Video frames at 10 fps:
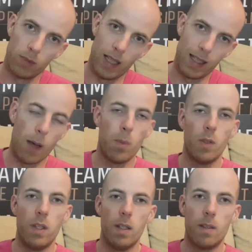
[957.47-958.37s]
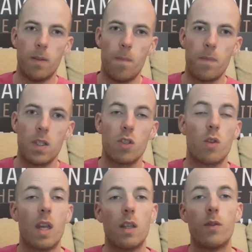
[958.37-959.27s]
hit that button there. So
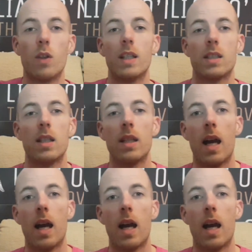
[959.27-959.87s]
thank you for listening,